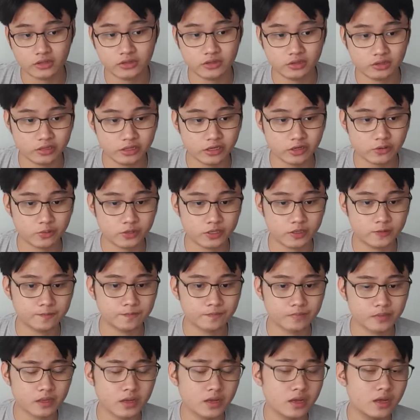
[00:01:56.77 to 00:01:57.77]
to liquid.
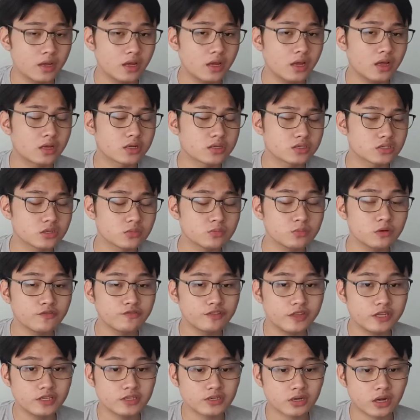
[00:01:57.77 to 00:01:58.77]
Some of
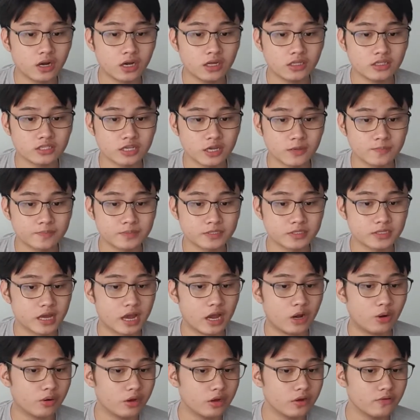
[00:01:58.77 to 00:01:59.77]
these concepts,
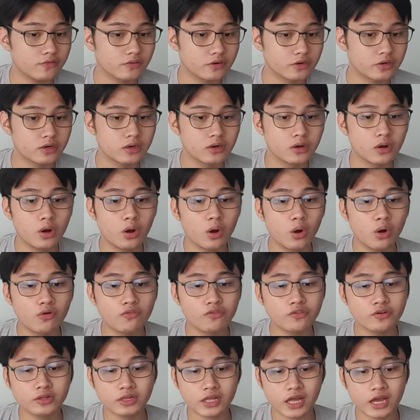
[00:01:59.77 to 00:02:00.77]
however,
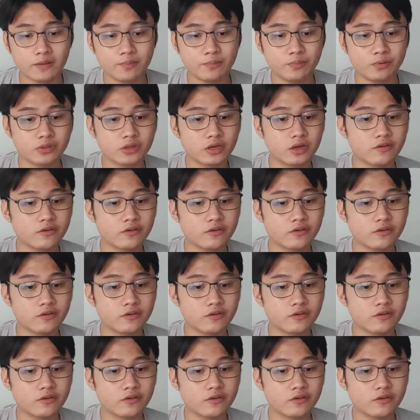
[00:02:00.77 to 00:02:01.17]
overlap with the